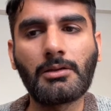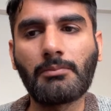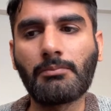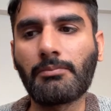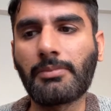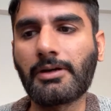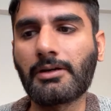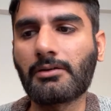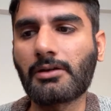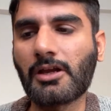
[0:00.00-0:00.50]

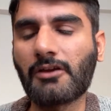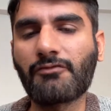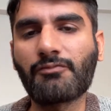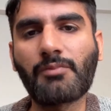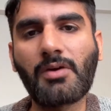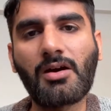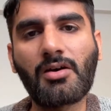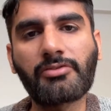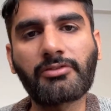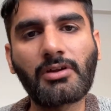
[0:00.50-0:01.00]
but have
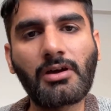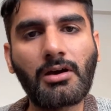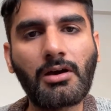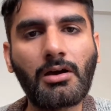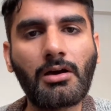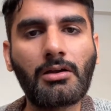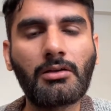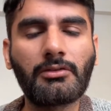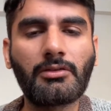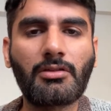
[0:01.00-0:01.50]
passed
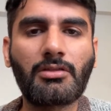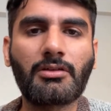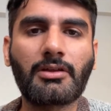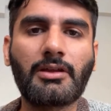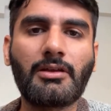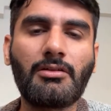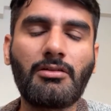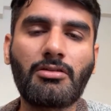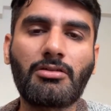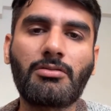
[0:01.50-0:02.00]
all other
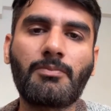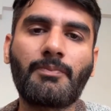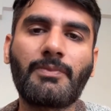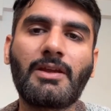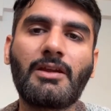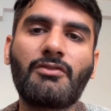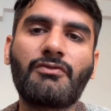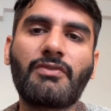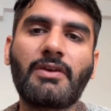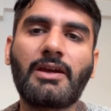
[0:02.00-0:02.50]
skills,
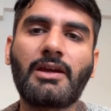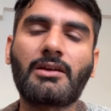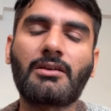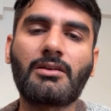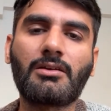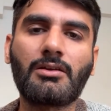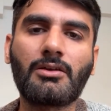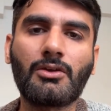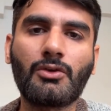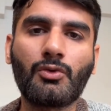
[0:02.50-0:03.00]
in
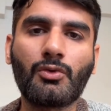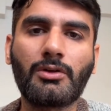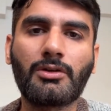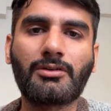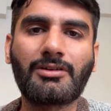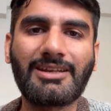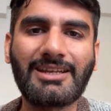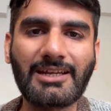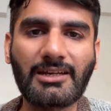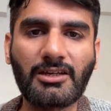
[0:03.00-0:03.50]
fact your
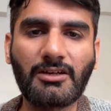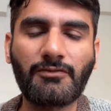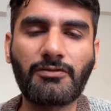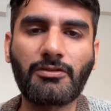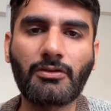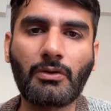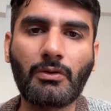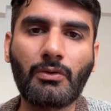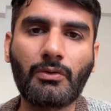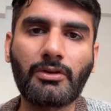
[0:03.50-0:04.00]
collective
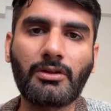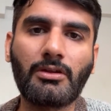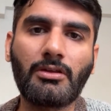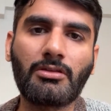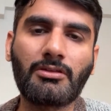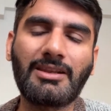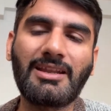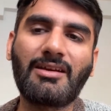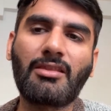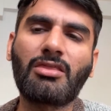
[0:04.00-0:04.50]
score
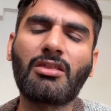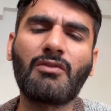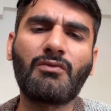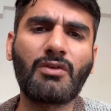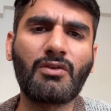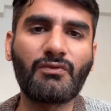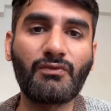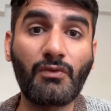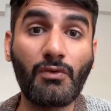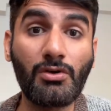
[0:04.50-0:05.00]
is, let's say,
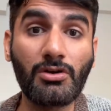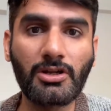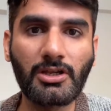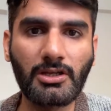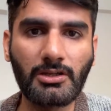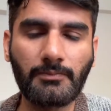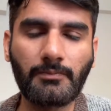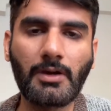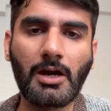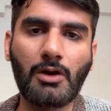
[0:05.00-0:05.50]

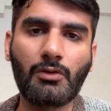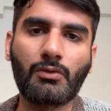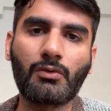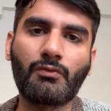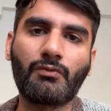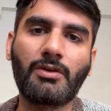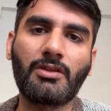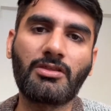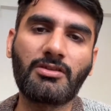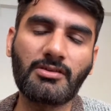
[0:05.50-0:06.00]
140 out of
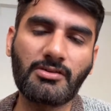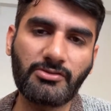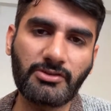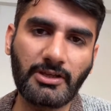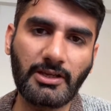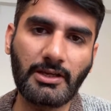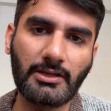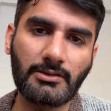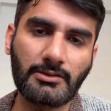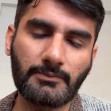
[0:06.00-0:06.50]

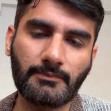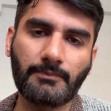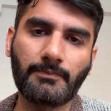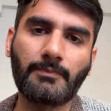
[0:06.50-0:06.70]
168,